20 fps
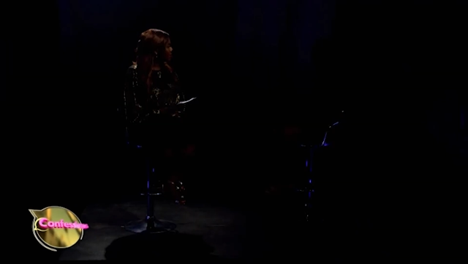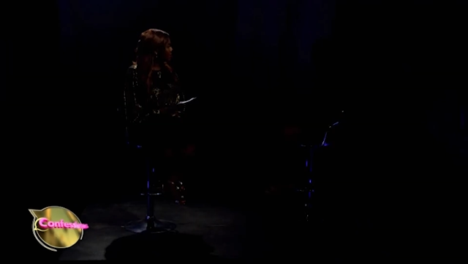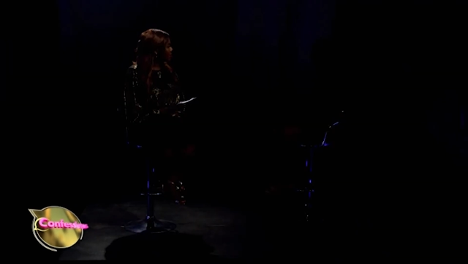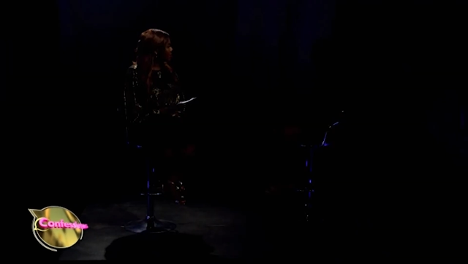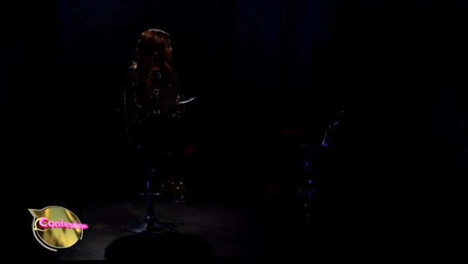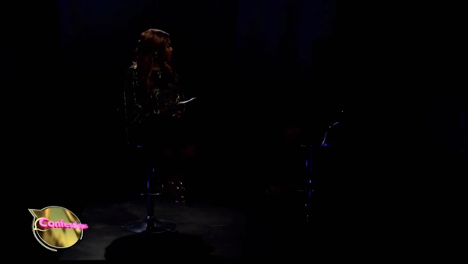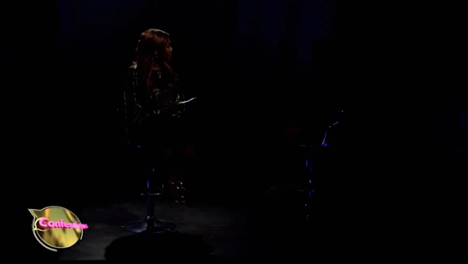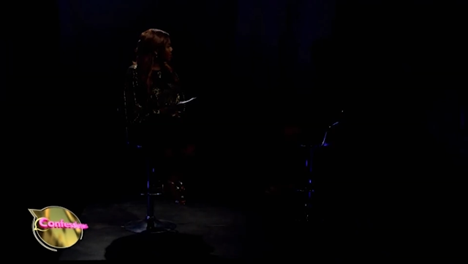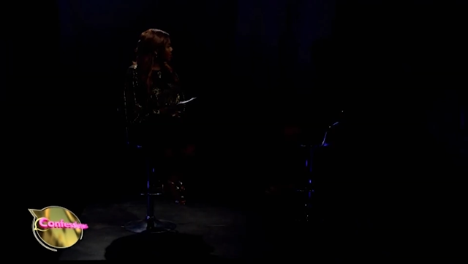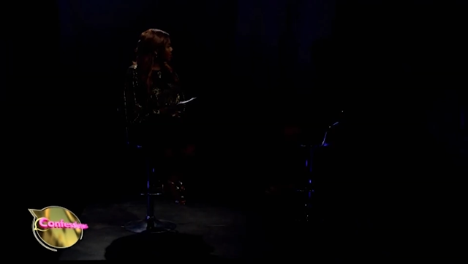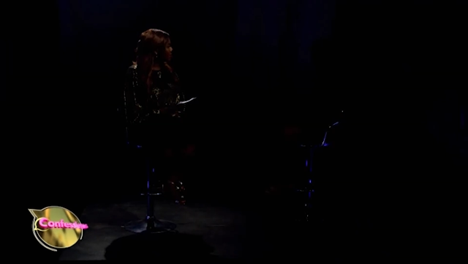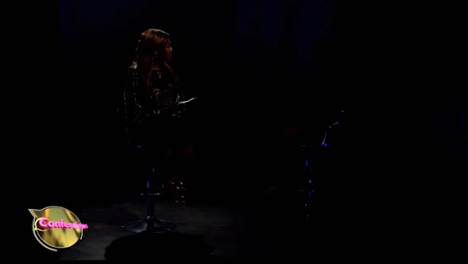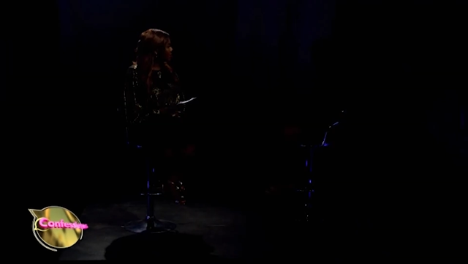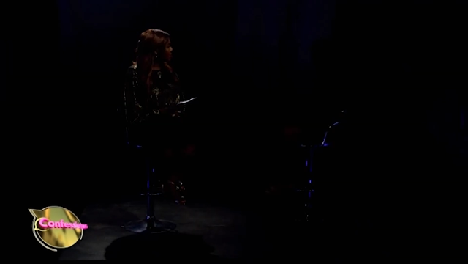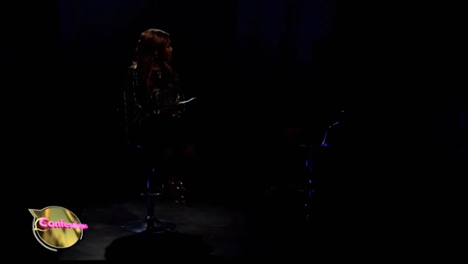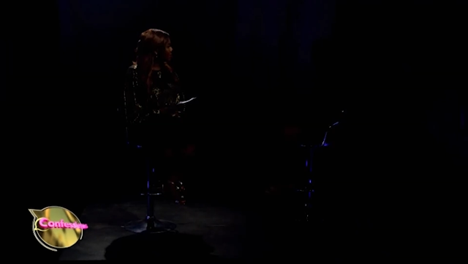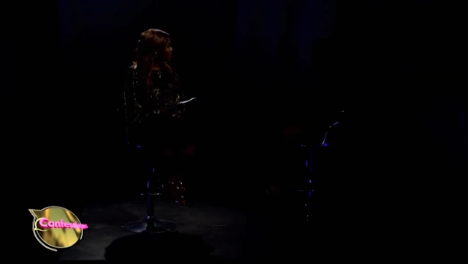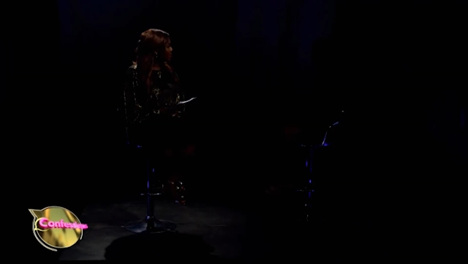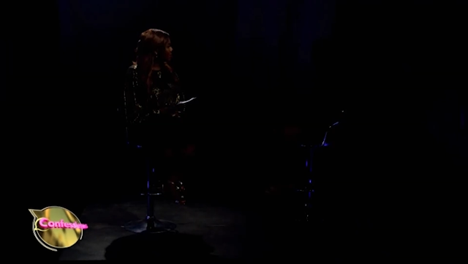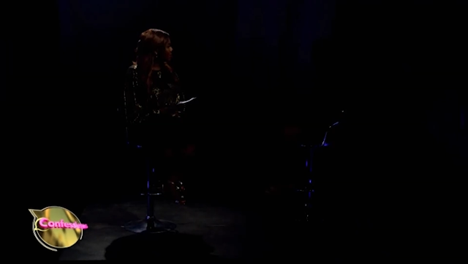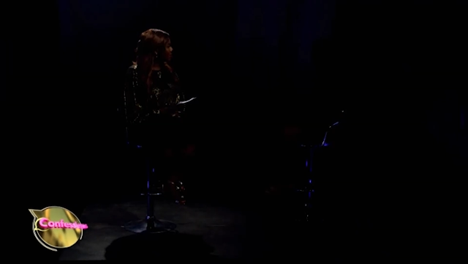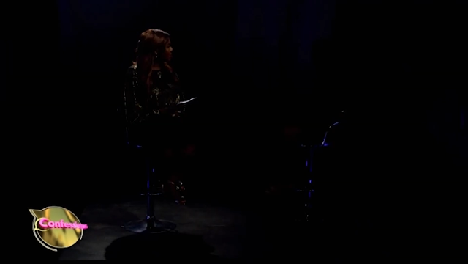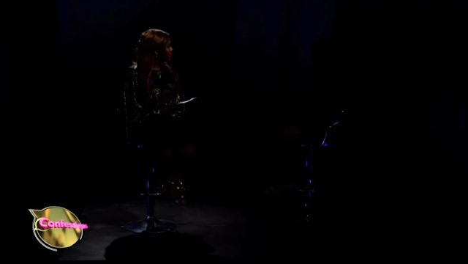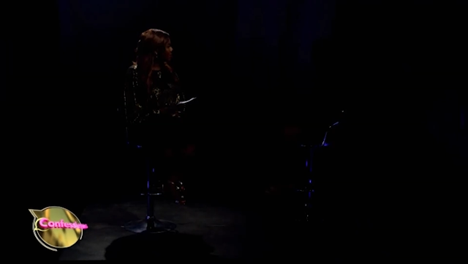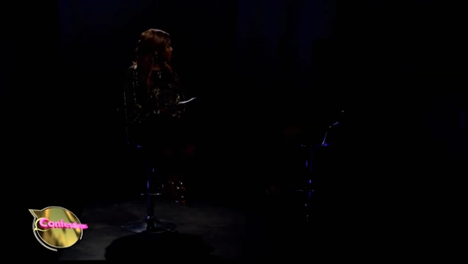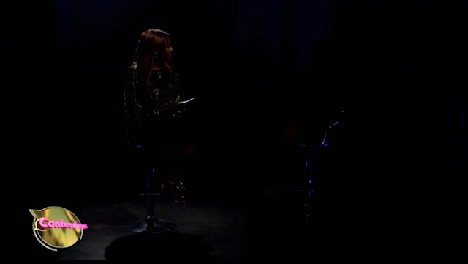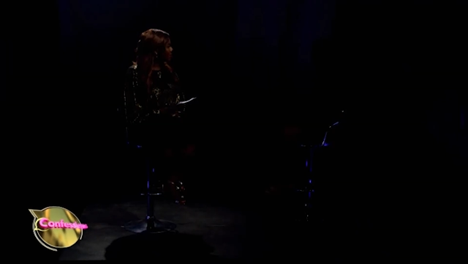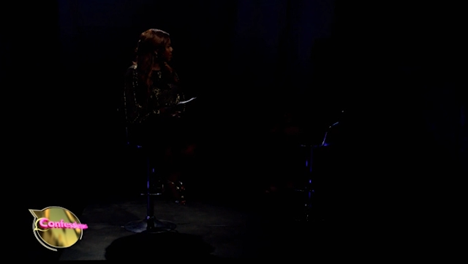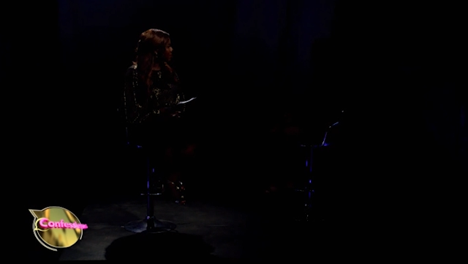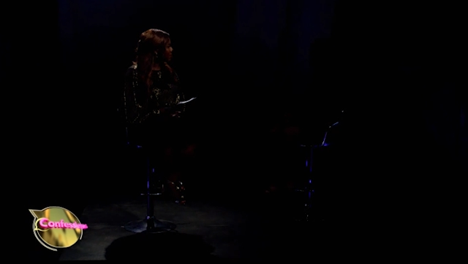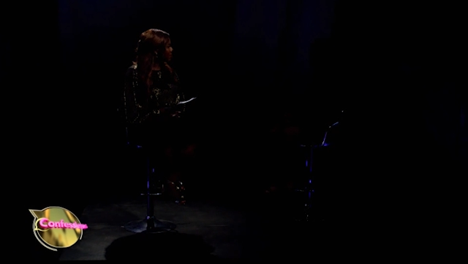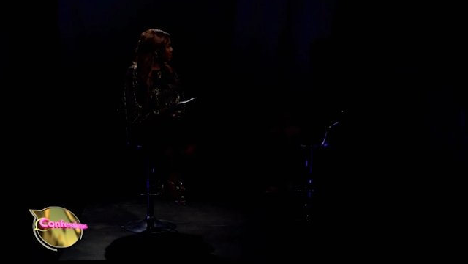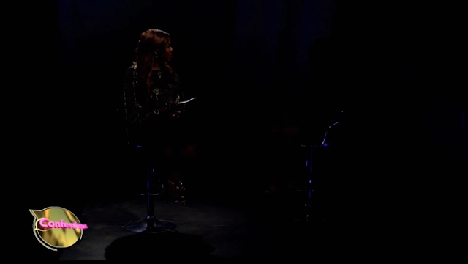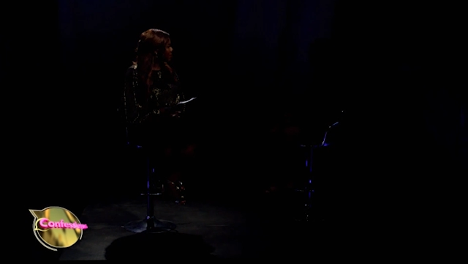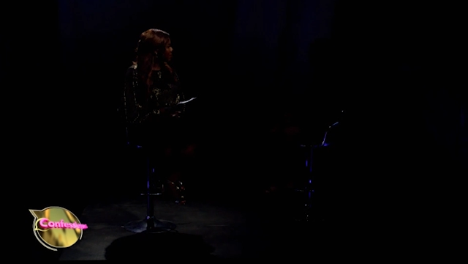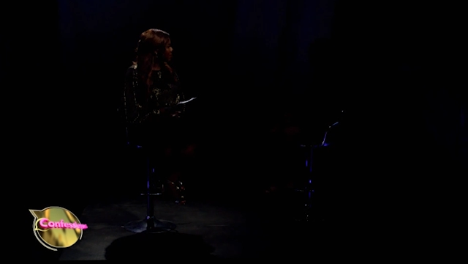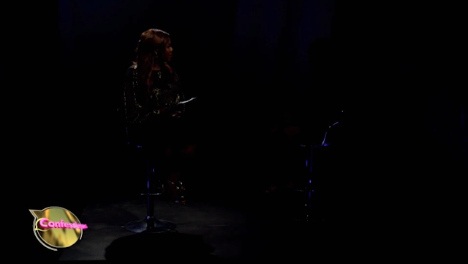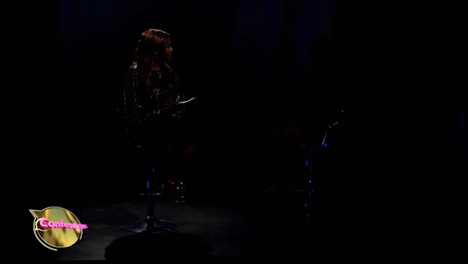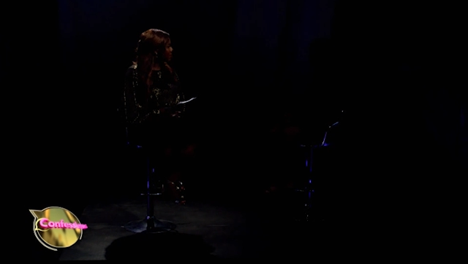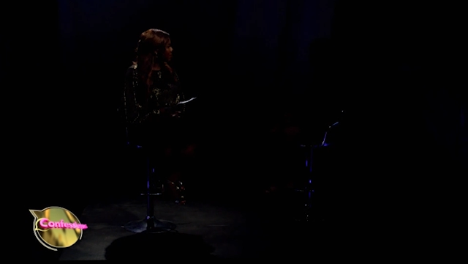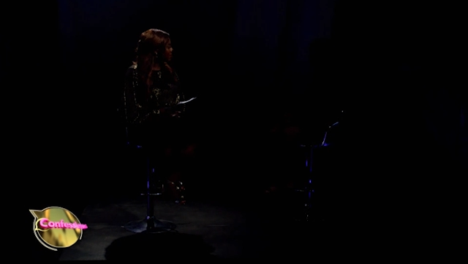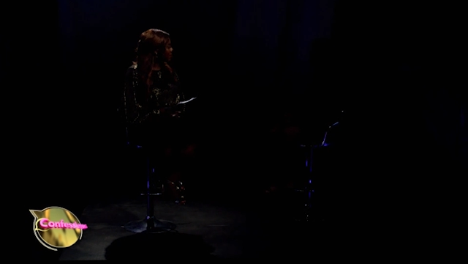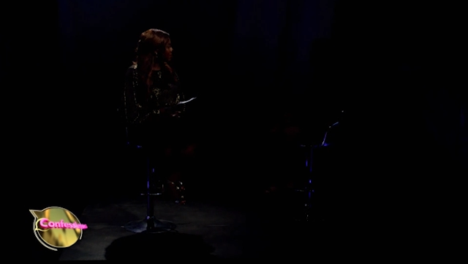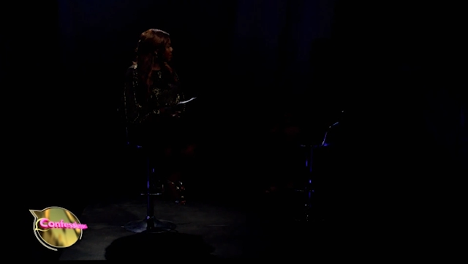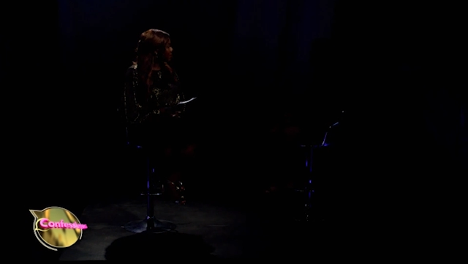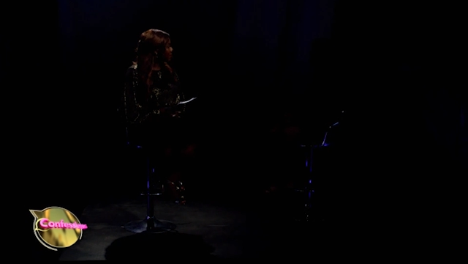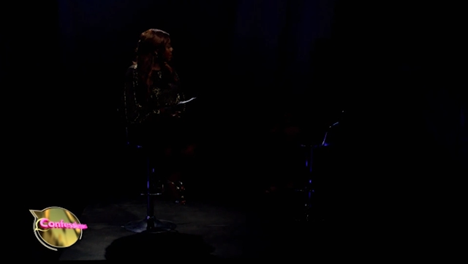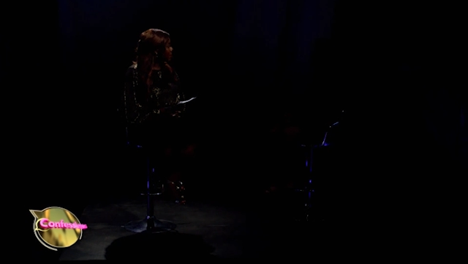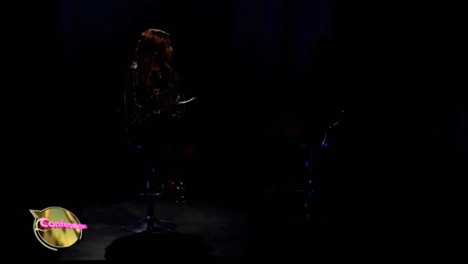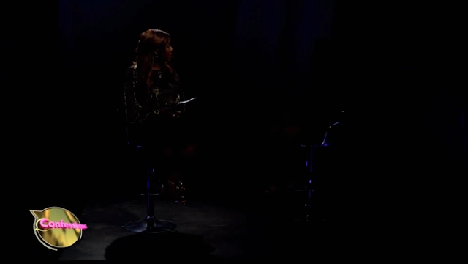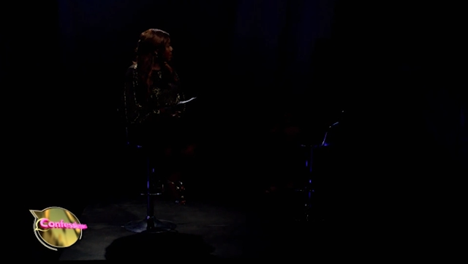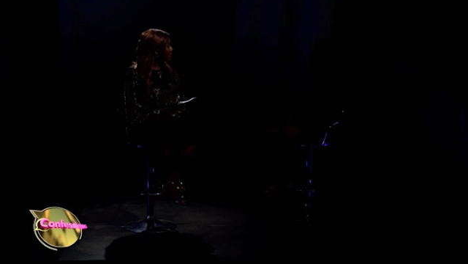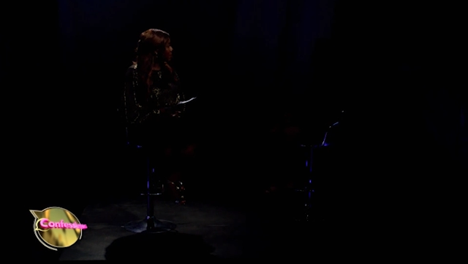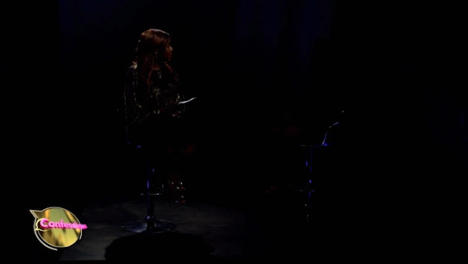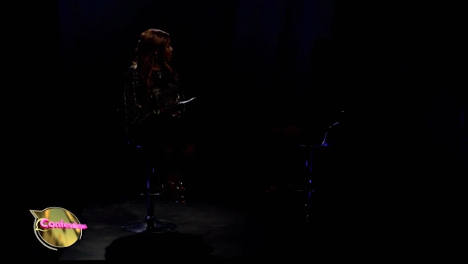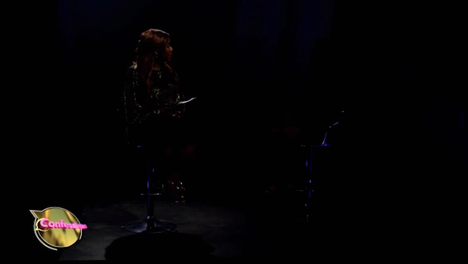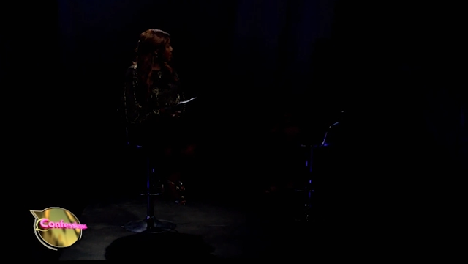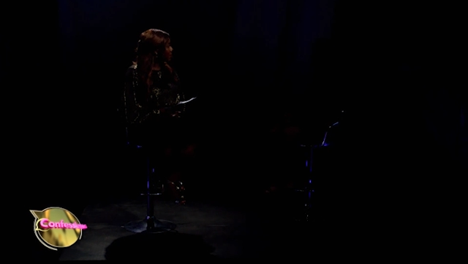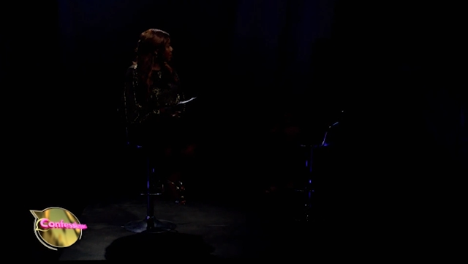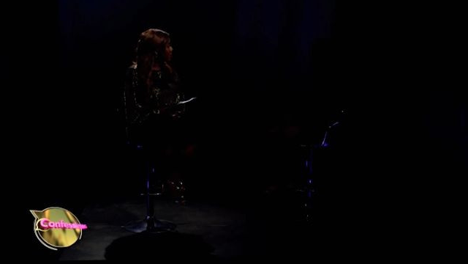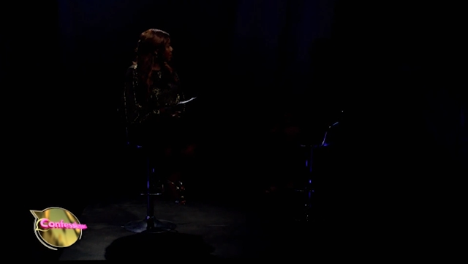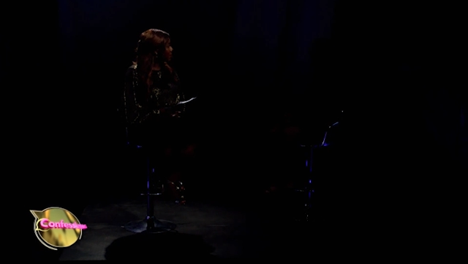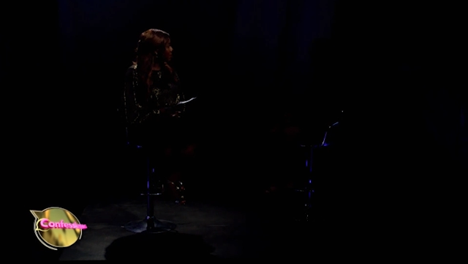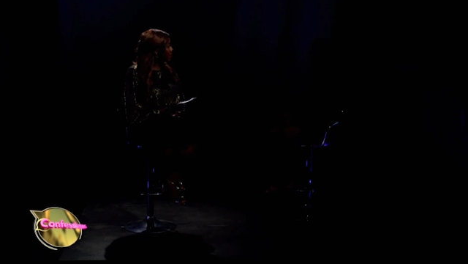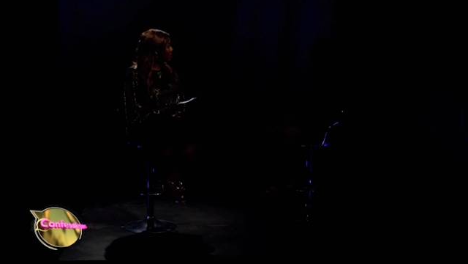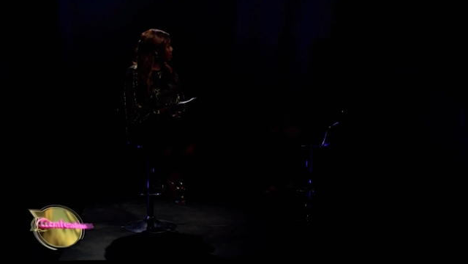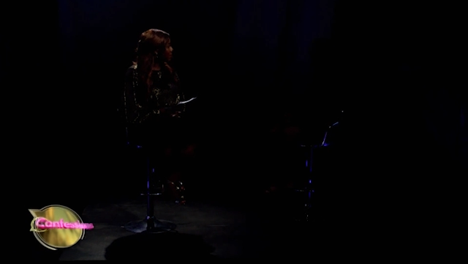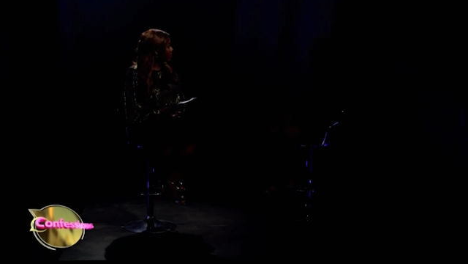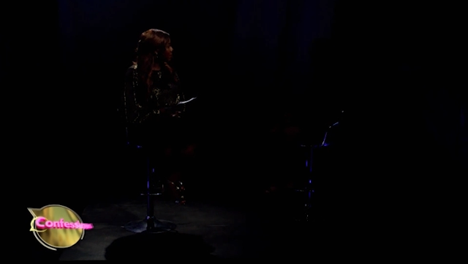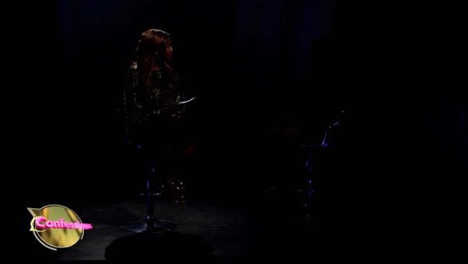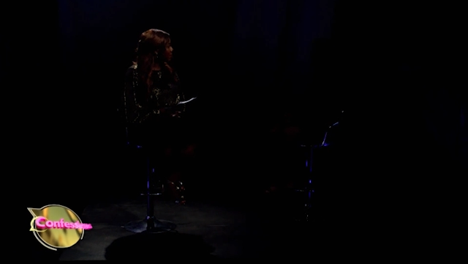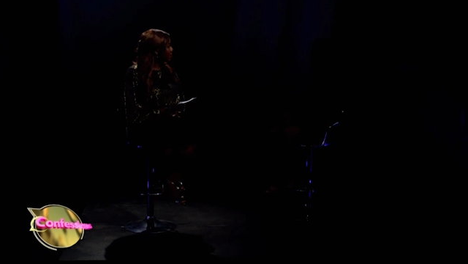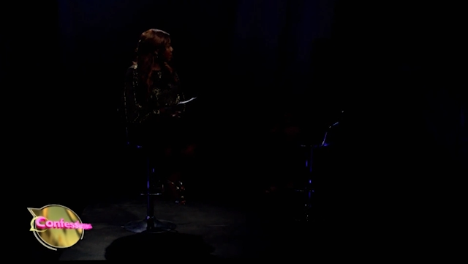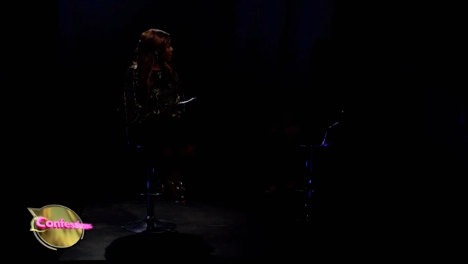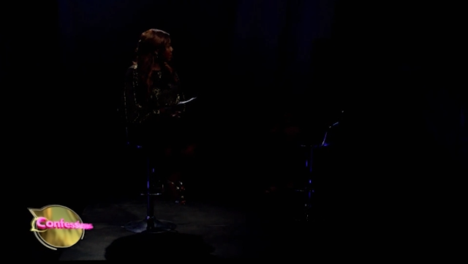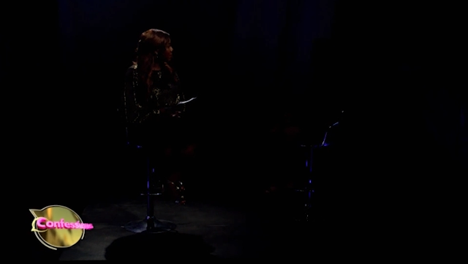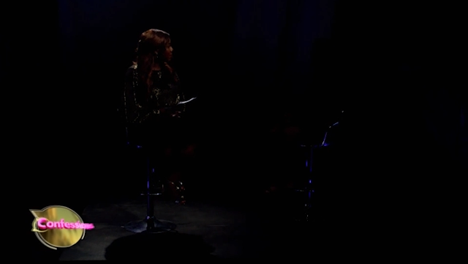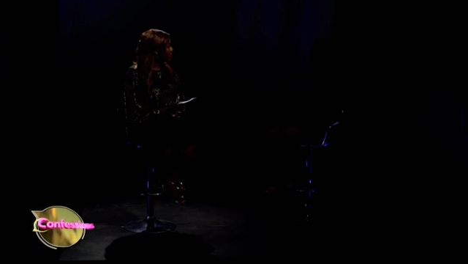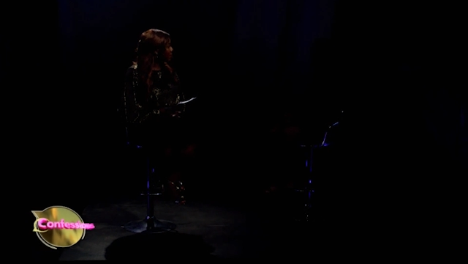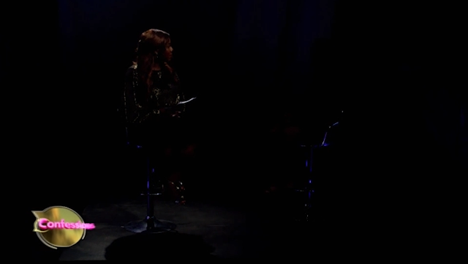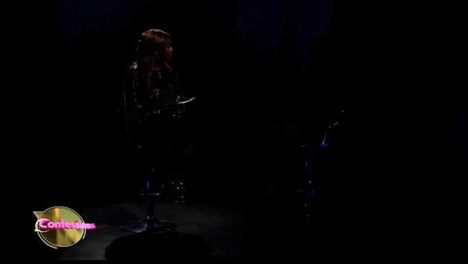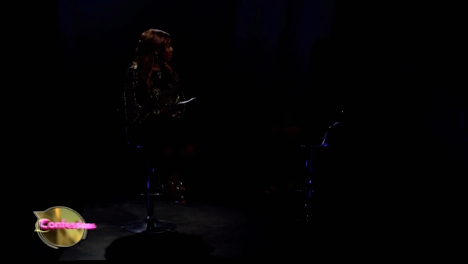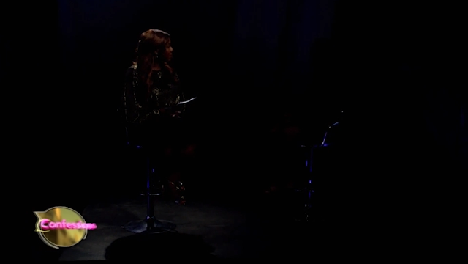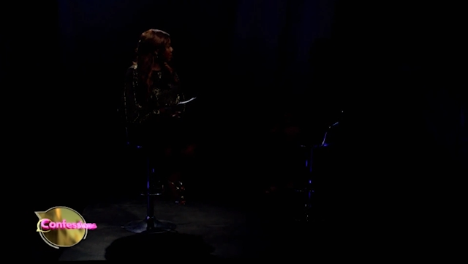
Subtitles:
No face is visible, so there are no lips to read.